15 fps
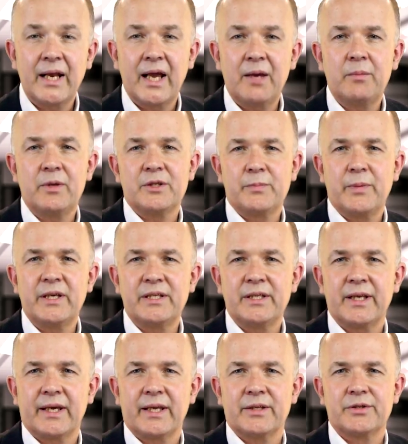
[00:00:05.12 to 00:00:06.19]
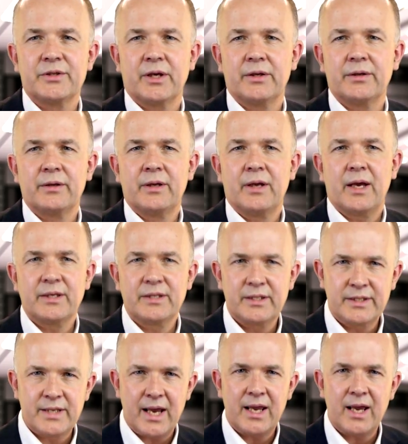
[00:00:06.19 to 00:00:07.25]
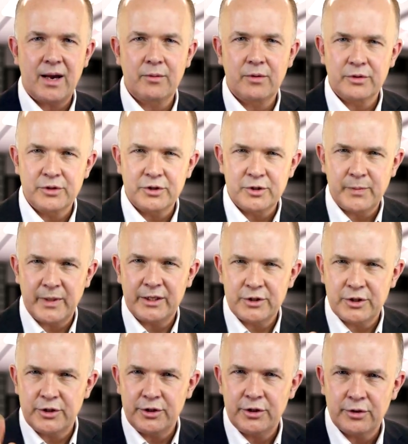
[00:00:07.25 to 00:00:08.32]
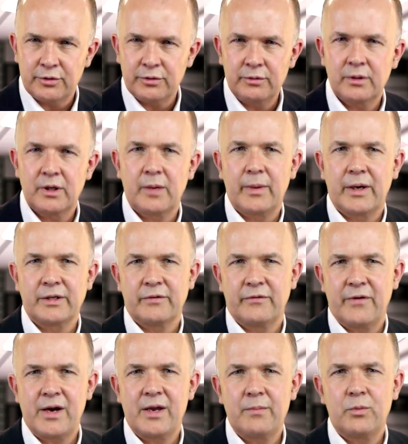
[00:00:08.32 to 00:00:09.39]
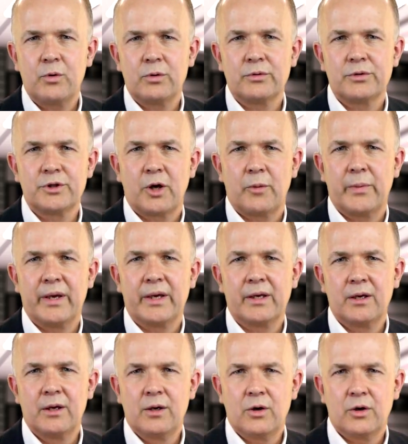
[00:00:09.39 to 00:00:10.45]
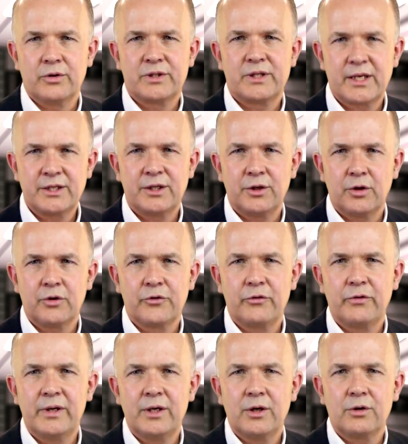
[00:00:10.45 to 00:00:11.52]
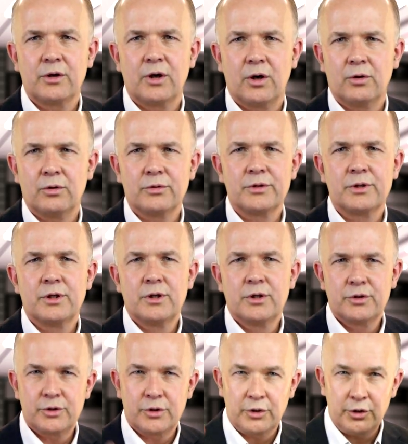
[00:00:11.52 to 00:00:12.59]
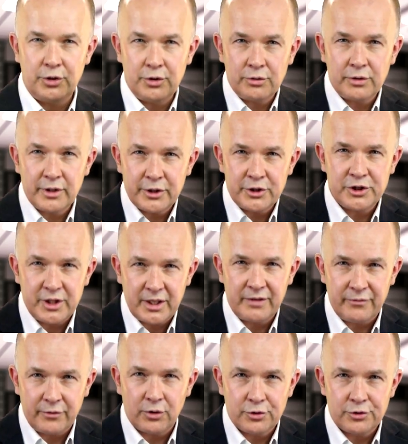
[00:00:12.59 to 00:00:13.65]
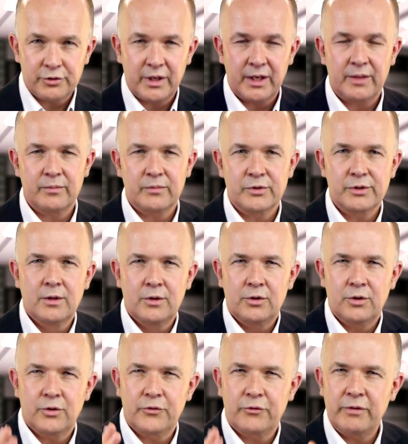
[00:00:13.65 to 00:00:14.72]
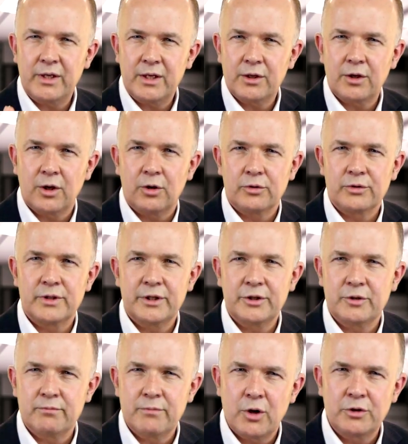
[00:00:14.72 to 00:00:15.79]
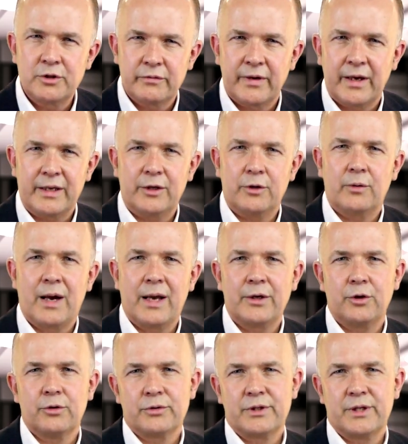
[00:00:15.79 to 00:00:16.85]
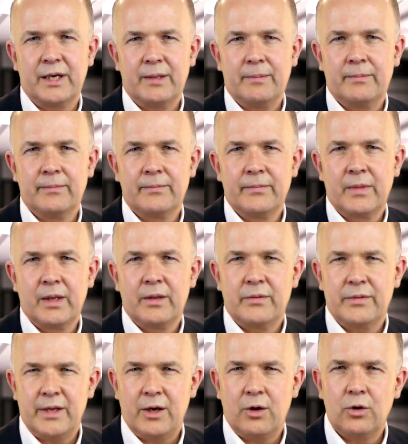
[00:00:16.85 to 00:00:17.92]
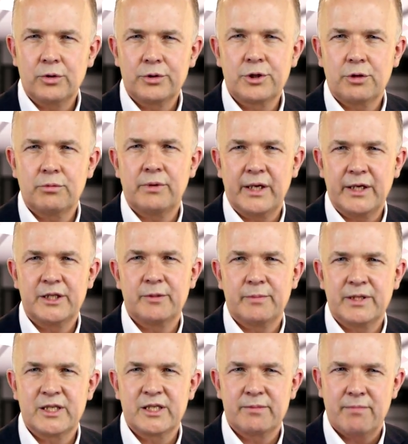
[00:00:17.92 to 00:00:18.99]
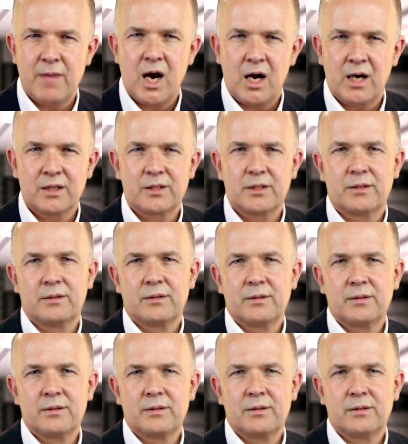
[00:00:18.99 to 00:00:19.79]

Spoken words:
name is Peter Dickinson, and today I'm going to speak to you about a very important topic on setting your three-year goals so you can achieve your dreams. Your three-year goals need to motivate you and your team. They also need to be smart.